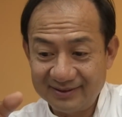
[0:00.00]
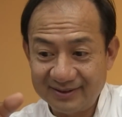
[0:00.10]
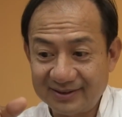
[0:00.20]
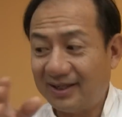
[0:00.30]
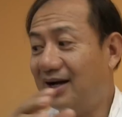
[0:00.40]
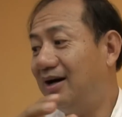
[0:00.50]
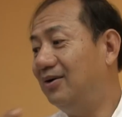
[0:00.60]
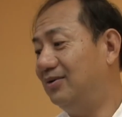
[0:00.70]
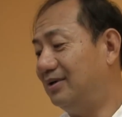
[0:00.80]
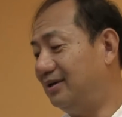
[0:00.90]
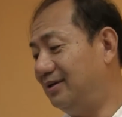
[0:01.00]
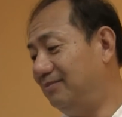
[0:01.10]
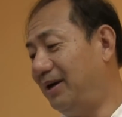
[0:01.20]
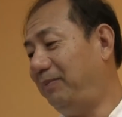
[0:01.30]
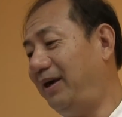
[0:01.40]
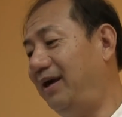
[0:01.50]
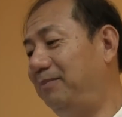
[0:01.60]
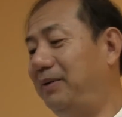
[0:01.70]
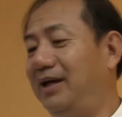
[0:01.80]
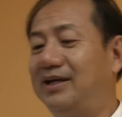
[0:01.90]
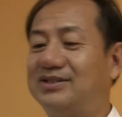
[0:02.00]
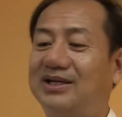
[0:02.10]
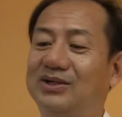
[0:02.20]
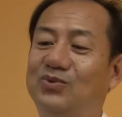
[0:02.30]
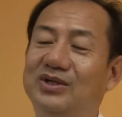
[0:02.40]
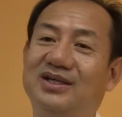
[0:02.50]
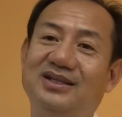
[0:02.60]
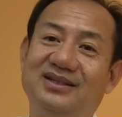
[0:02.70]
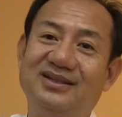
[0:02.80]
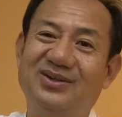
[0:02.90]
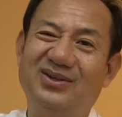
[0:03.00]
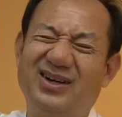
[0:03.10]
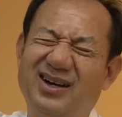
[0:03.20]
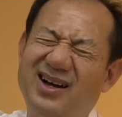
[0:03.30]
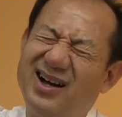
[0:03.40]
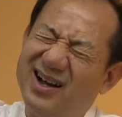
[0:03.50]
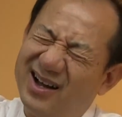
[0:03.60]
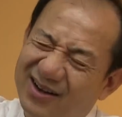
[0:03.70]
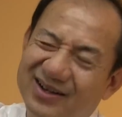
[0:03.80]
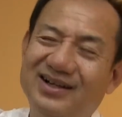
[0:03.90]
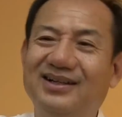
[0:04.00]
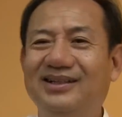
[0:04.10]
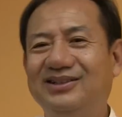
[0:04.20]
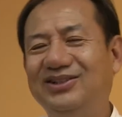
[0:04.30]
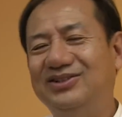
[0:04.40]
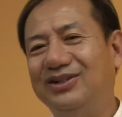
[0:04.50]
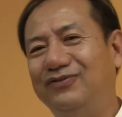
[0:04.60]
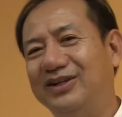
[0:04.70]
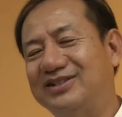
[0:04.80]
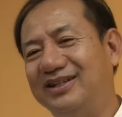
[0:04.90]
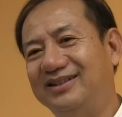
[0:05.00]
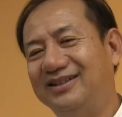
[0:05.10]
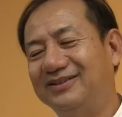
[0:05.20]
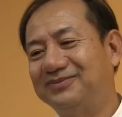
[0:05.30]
They say, "Oh, my pack is not working, you know. Oh, teacher, fix it.